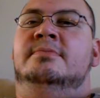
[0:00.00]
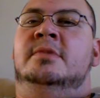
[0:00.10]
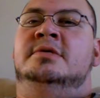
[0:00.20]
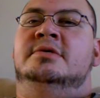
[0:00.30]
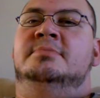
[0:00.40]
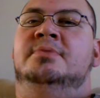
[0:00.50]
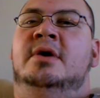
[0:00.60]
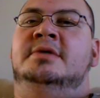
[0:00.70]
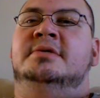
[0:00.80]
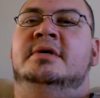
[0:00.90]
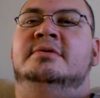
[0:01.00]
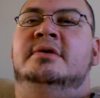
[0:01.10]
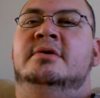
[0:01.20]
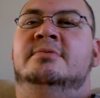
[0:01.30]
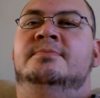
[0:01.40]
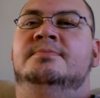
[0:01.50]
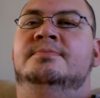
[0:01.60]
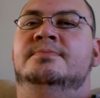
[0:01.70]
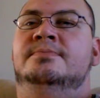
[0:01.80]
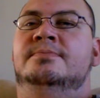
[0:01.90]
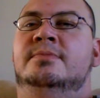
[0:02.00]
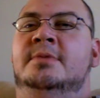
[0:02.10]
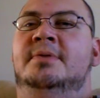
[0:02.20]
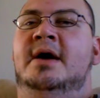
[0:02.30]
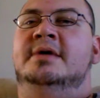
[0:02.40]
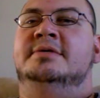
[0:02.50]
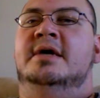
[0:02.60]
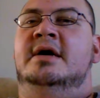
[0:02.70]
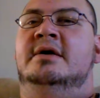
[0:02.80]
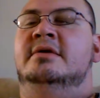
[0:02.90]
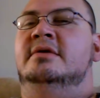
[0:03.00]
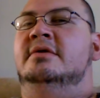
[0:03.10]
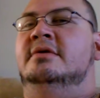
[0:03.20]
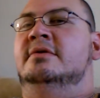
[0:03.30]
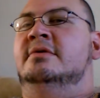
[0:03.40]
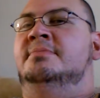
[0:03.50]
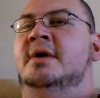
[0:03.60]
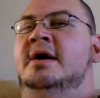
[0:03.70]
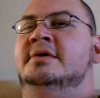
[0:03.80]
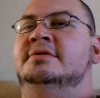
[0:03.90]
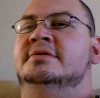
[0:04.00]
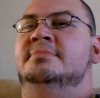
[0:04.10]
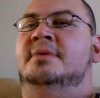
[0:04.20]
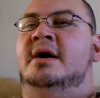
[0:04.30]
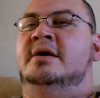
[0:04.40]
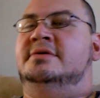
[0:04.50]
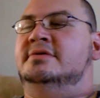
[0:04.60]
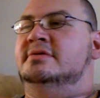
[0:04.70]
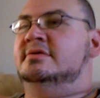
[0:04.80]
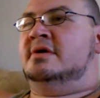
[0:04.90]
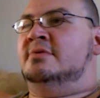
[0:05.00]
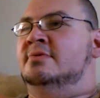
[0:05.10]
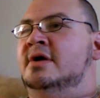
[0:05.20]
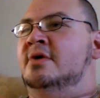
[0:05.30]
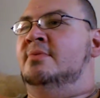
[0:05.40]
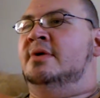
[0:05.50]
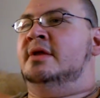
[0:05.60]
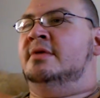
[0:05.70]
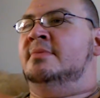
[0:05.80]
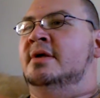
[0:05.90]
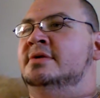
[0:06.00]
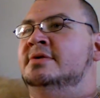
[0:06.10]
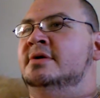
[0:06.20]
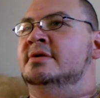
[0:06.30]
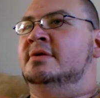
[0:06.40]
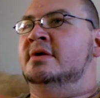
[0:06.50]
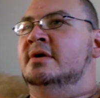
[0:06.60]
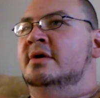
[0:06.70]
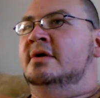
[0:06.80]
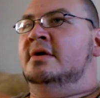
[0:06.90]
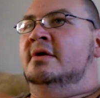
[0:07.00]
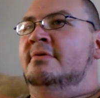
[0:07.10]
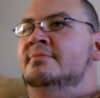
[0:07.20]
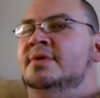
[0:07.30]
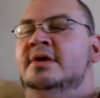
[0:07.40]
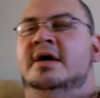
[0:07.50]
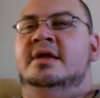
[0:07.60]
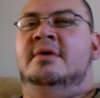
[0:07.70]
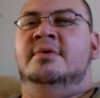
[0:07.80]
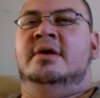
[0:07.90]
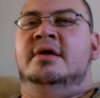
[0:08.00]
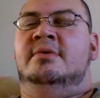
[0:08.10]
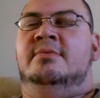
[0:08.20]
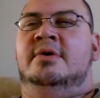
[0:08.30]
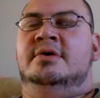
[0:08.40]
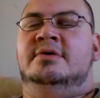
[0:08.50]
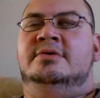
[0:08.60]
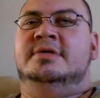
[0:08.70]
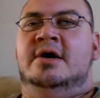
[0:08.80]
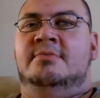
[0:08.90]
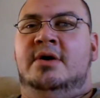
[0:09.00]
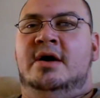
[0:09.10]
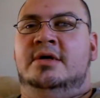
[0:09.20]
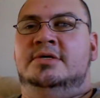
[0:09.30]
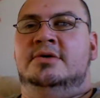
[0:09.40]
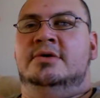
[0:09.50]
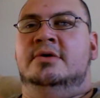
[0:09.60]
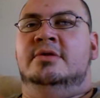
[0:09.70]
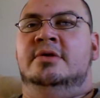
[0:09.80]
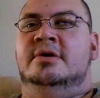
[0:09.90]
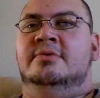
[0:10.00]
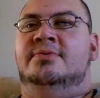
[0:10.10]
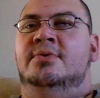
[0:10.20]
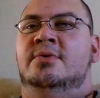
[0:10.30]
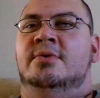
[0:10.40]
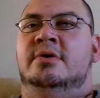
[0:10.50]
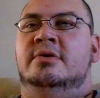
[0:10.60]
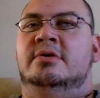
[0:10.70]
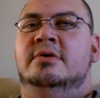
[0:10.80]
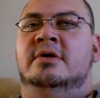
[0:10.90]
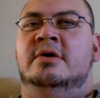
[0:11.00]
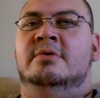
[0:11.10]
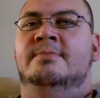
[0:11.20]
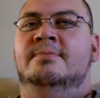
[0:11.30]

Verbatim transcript: This is a process, you know. The past can't. The past is the past. I don't care what anybody's done. You can't never get anywhere staring behind you. You can only look forward, you know.